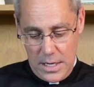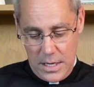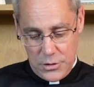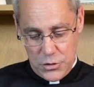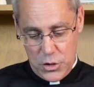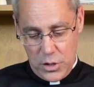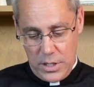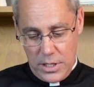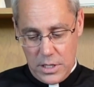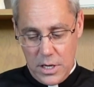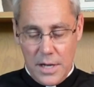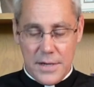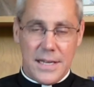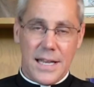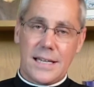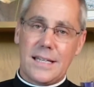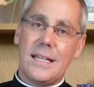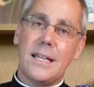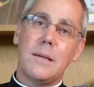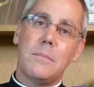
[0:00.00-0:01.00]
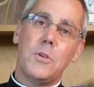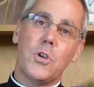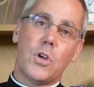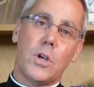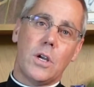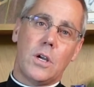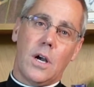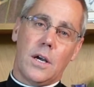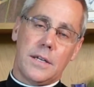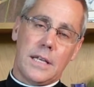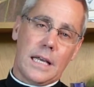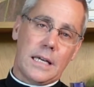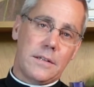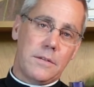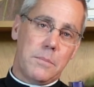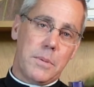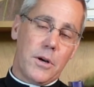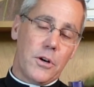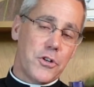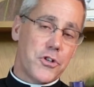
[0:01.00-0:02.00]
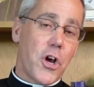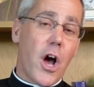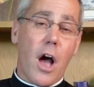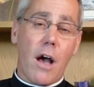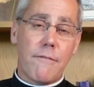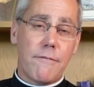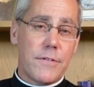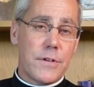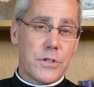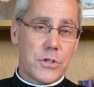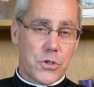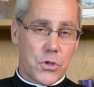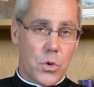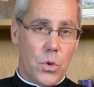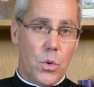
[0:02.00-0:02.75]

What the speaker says: So you can contact him, you can contact the parish office